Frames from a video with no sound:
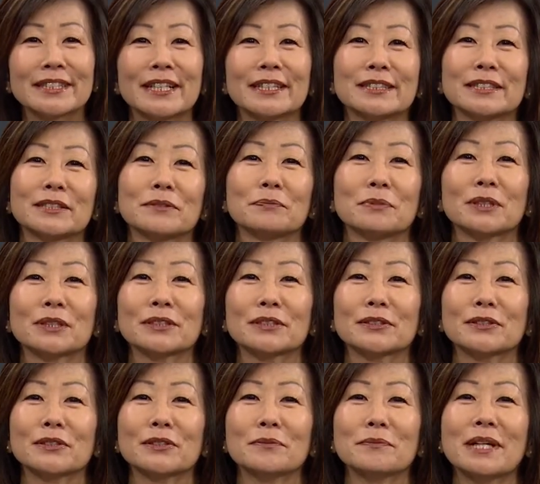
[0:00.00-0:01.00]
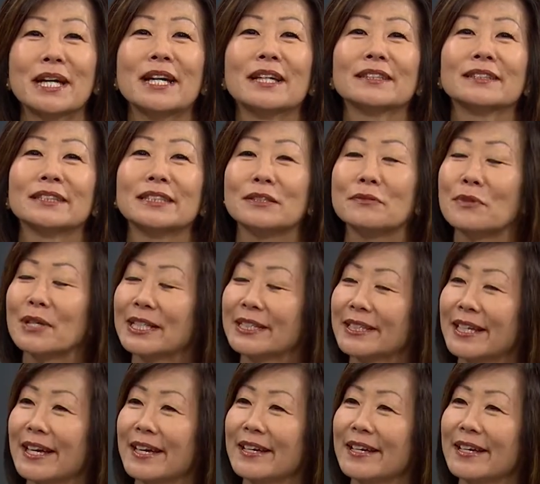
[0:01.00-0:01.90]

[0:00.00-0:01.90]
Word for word: Tytus Bergstrom and Li Wen